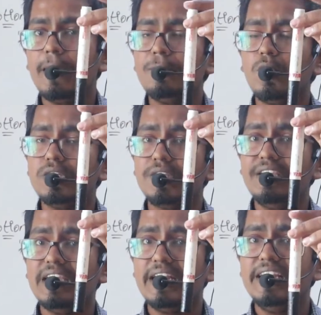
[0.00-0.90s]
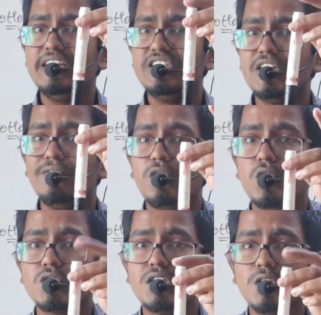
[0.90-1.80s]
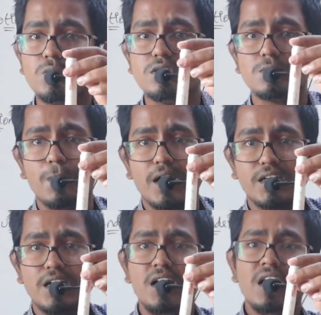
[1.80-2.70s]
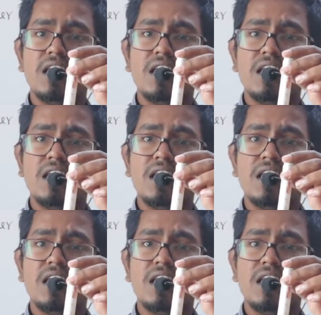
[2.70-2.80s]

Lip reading: I am not giving any initial velocity to this marker,